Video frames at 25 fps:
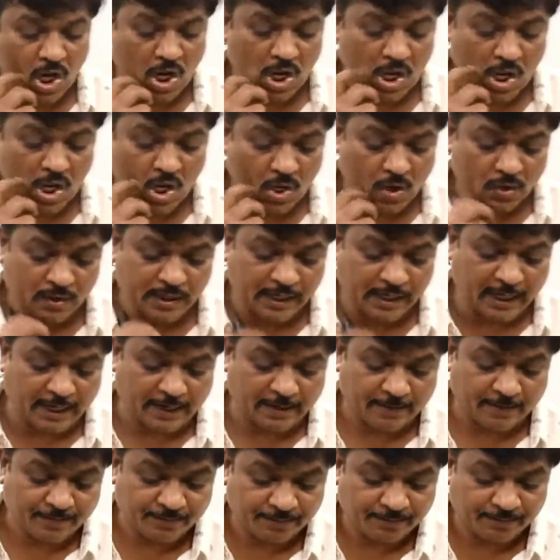
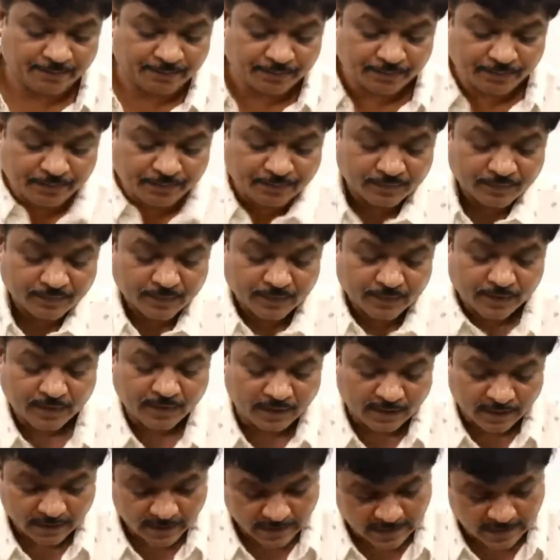Okay.
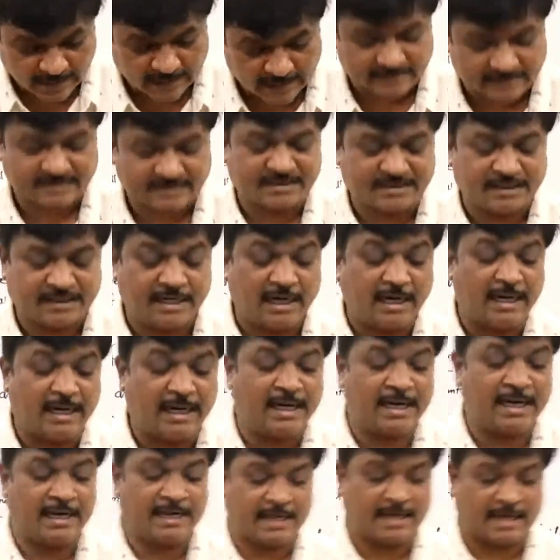Yes, hilly
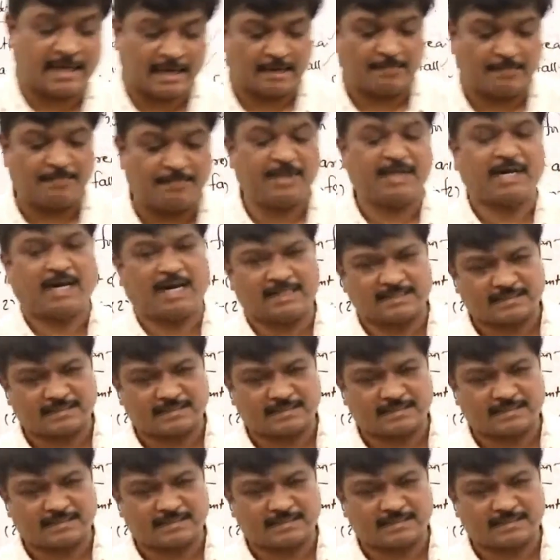area, because